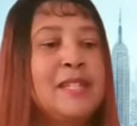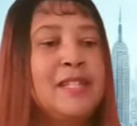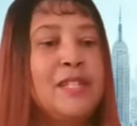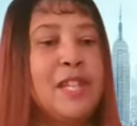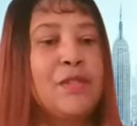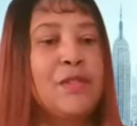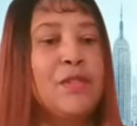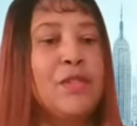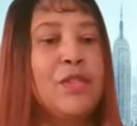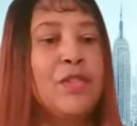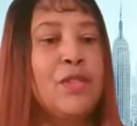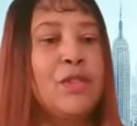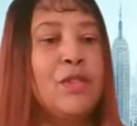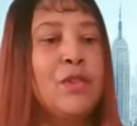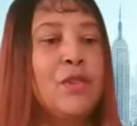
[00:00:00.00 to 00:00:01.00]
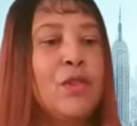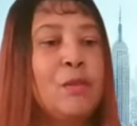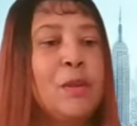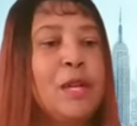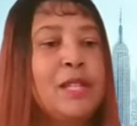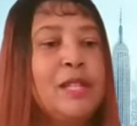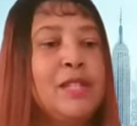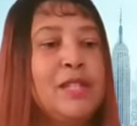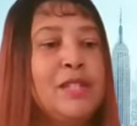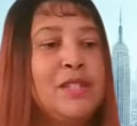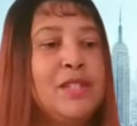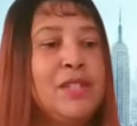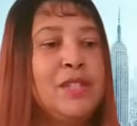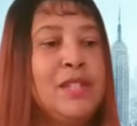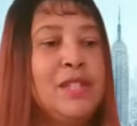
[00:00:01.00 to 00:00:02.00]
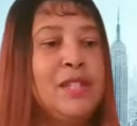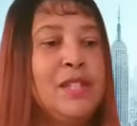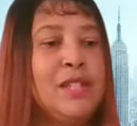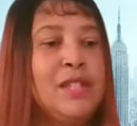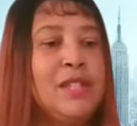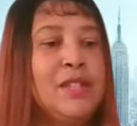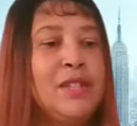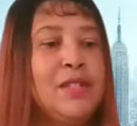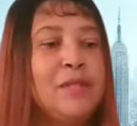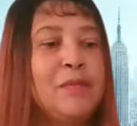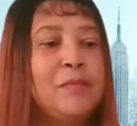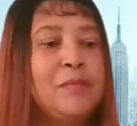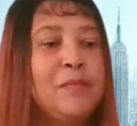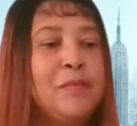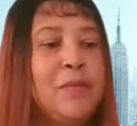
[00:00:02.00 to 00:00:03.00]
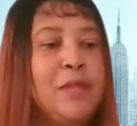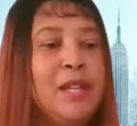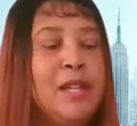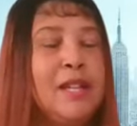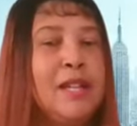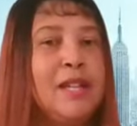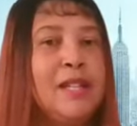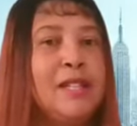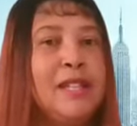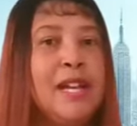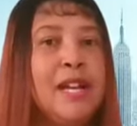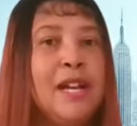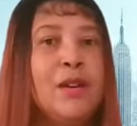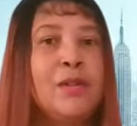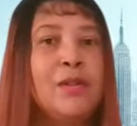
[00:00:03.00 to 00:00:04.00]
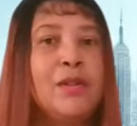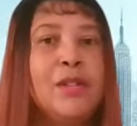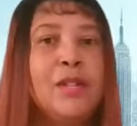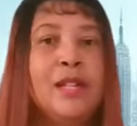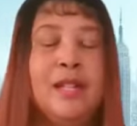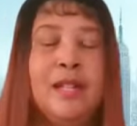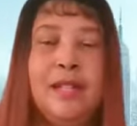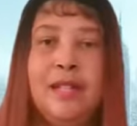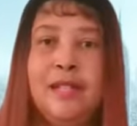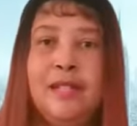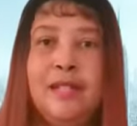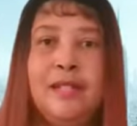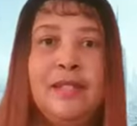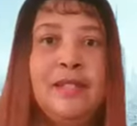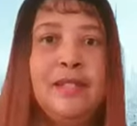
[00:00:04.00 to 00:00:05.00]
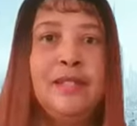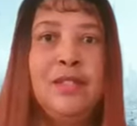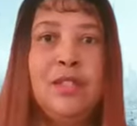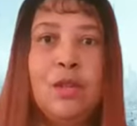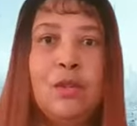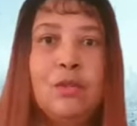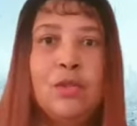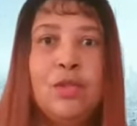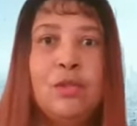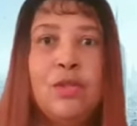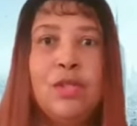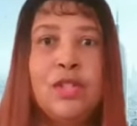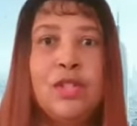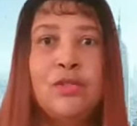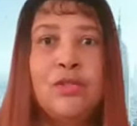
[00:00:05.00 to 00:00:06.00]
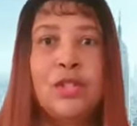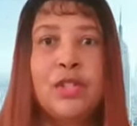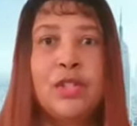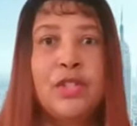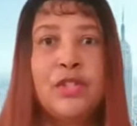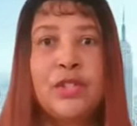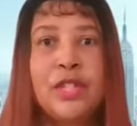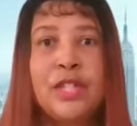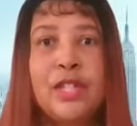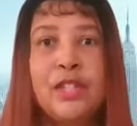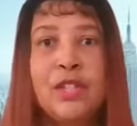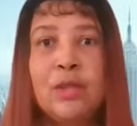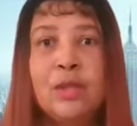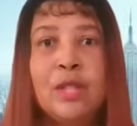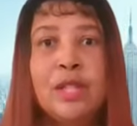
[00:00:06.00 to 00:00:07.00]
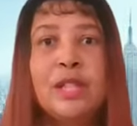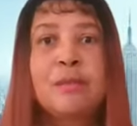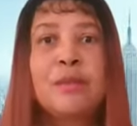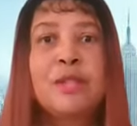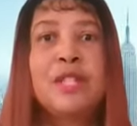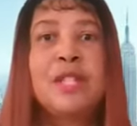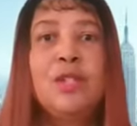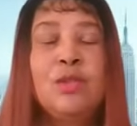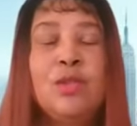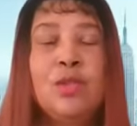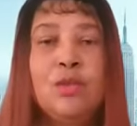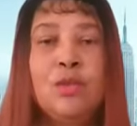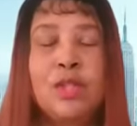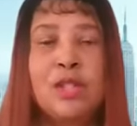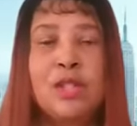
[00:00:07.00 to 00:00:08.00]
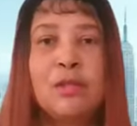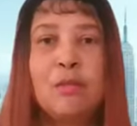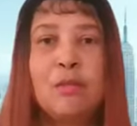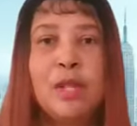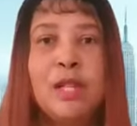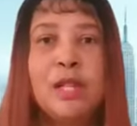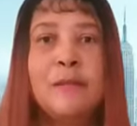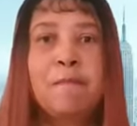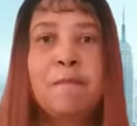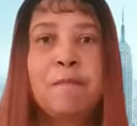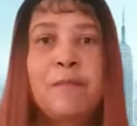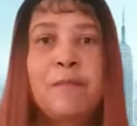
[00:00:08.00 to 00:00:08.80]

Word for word: seventh on my list is, now, don't do this in front of your kids. Don't let them see you do this, but